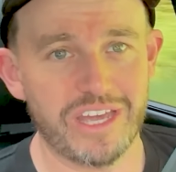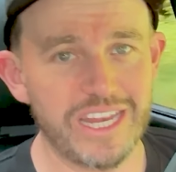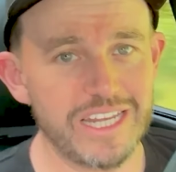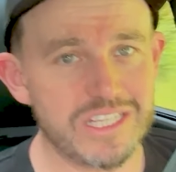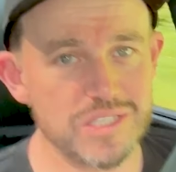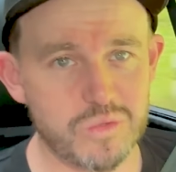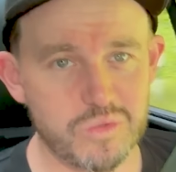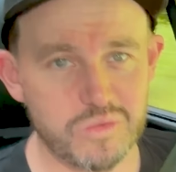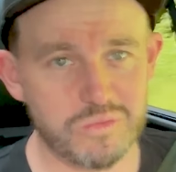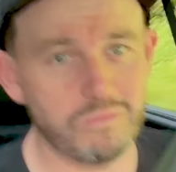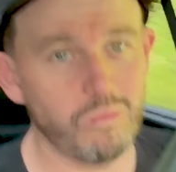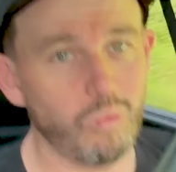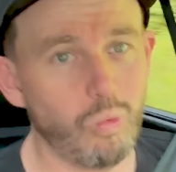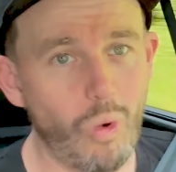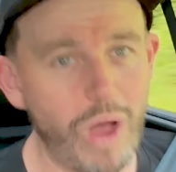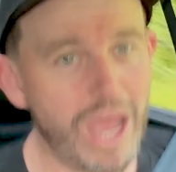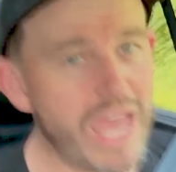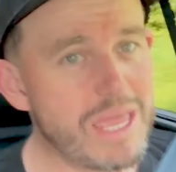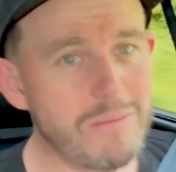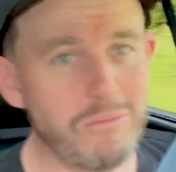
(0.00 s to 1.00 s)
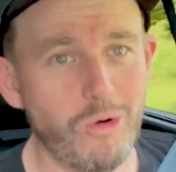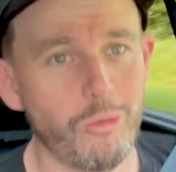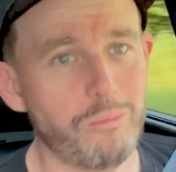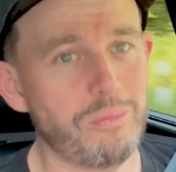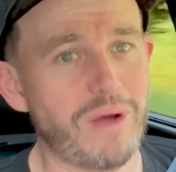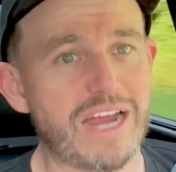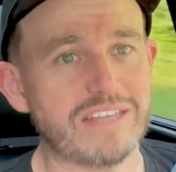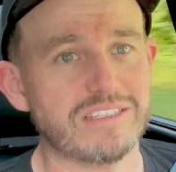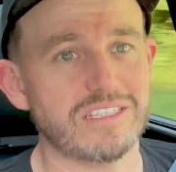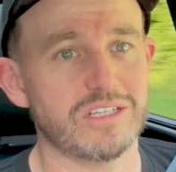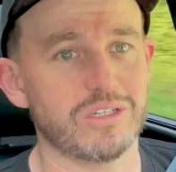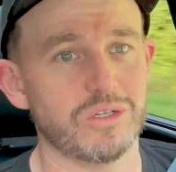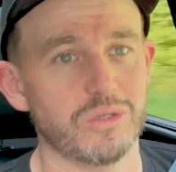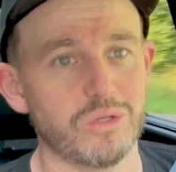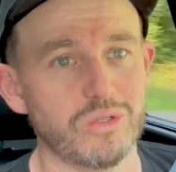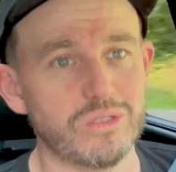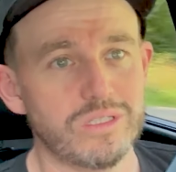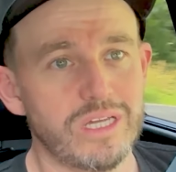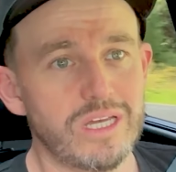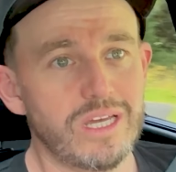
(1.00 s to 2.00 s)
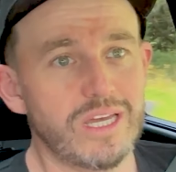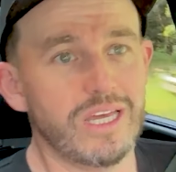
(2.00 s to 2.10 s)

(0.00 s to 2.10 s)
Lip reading: It's way more practical